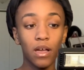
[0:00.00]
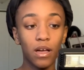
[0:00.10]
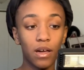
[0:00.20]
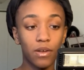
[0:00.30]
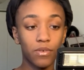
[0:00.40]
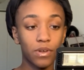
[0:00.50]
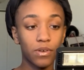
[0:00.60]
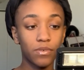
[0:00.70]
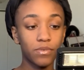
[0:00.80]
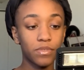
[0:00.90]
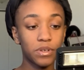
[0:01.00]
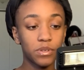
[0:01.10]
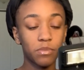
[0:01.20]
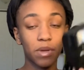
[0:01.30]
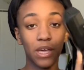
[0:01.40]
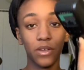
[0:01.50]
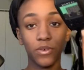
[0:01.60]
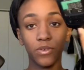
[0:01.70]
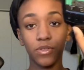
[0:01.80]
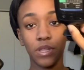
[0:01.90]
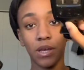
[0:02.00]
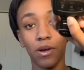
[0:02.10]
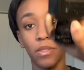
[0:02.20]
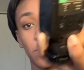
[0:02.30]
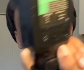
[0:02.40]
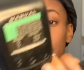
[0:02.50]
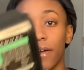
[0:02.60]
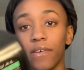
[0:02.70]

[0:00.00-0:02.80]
I don't know. There's a manual thing on the back of